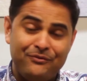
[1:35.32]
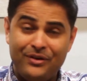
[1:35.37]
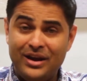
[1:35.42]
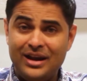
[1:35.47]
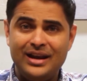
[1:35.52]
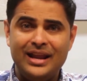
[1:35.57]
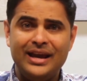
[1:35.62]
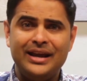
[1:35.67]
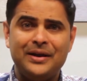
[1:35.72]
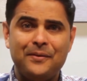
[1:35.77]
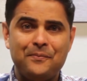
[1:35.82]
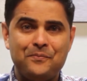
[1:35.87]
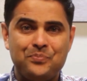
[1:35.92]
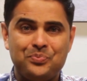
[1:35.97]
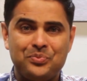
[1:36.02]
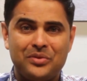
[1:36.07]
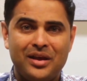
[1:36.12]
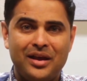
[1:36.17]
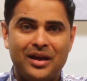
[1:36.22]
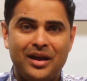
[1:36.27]
It felt like
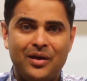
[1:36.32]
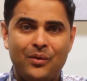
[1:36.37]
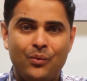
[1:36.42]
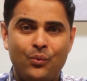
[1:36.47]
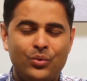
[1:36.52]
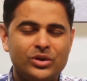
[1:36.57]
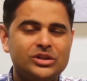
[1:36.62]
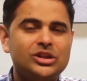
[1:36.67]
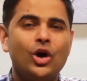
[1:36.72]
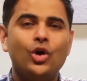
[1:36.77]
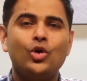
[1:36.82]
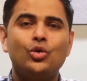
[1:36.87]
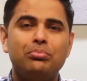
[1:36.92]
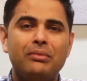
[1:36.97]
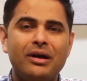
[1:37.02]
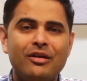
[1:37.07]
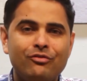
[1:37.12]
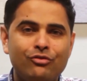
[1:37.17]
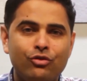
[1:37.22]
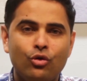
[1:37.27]

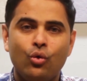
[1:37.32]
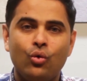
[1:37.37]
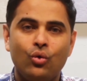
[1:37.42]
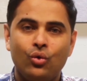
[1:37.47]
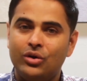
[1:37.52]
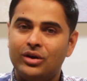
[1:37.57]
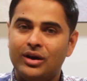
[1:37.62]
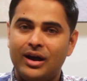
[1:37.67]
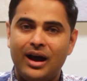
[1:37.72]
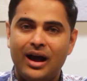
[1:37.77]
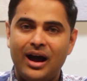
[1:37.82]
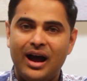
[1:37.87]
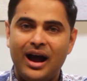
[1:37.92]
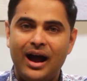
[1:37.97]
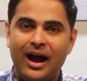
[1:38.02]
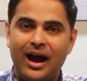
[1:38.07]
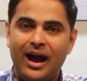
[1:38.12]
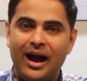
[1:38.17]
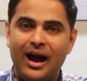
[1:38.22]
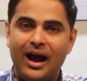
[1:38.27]
without my phone,
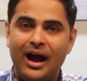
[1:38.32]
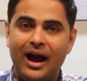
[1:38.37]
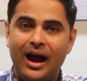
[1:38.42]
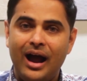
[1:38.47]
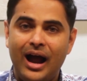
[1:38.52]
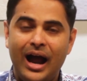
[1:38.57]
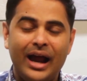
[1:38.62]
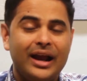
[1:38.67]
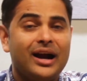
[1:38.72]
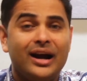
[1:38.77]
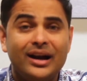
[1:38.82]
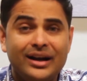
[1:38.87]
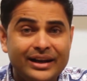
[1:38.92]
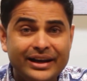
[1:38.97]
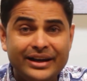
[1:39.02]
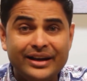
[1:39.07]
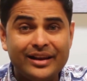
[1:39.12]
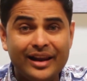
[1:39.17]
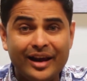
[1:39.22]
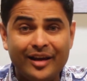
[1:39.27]
I
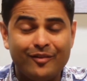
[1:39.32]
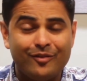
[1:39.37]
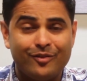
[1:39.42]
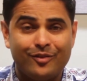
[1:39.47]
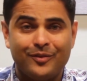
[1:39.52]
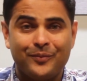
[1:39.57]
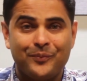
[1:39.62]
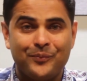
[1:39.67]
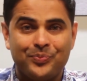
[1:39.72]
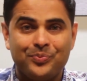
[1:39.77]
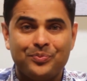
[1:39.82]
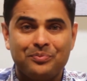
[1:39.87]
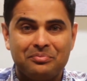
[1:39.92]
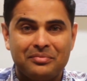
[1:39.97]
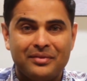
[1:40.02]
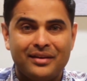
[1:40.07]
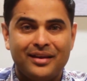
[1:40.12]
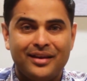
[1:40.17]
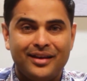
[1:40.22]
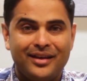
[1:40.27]
can't lead a life.
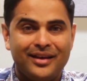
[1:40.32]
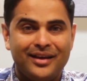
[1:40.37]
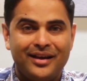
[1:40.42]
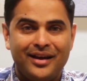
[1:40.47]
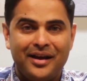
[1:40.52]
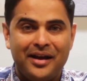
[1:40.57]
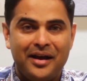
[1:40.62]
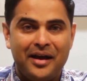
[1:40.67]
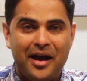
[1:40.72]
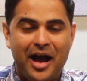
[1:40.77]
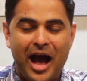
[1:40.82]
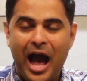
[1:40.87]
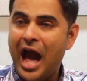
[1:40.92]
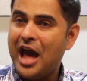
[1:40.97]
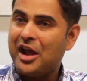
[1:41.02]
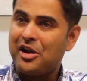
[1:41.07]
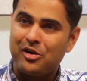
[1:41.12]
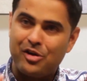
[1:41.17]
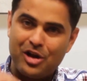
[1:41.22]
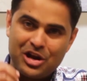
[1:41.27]

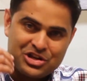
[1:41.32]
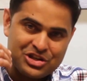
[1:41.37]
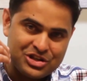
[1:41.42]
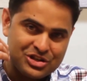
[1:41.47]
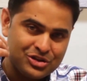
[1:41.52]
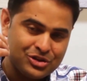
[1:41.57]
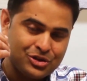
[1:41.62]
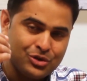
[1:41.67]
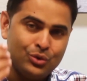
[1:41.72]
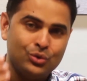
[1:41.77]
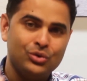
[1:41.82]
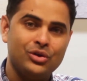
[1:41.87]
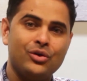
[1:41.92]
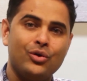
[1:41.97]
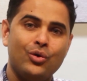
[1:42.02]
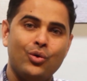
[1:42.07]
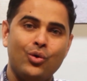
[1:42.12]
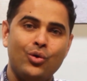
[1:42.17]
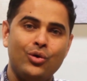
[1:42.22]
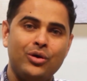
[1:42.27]
I rushed through
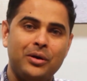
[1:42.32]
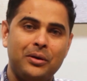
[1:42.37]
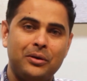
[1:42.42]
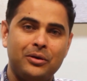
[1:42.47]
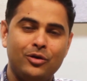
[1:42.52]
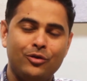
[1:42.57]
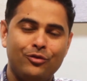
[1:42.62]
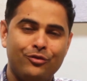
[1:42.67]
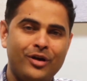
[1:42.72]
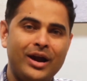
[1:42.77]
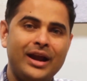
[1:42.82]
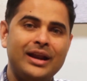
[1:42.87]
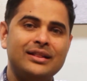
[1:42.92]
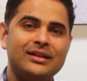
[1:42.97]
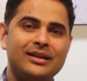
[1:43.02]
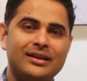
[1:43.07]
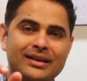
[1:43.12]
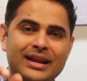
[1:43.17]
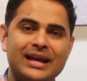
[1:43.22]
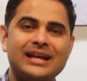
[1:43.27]
the road to
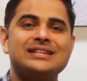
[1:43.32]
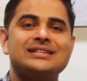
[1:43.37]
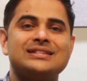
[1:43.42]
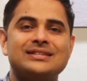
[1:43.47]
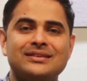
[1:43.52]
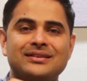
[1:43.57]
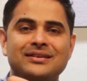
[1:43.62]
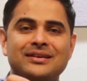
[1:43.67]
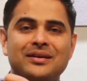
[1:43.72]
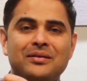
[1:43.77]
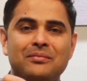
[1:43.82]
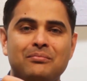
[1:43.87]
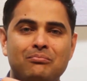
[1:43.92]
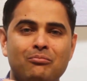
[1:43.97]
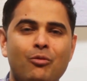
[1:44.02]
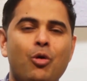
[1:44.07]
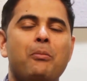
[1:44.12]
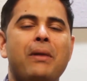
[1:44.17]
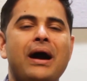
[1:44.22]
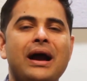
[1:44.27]
find the next
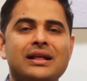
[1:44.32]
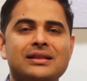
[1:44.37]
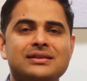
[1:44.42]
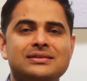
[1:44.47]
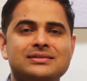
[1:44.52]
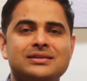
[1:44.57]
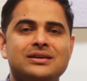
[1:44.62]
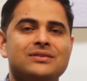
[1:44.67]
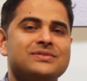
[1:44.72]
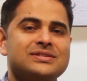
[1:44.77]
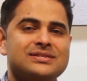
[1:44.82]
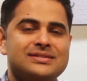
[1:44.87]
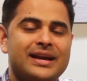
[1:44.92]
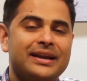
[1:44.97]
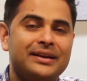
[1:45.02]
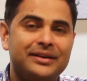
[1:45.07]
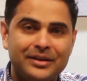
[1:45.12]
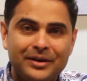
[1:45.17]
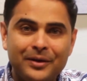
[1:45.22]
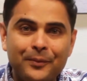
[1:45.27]
mobile service
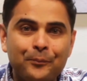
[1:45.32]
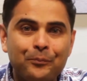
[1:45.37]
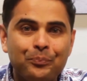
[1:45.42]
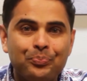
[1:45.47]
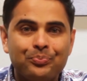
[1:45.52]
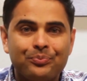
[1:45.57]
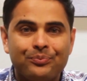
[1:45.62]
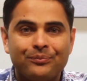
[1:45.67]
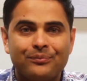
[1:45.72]
center,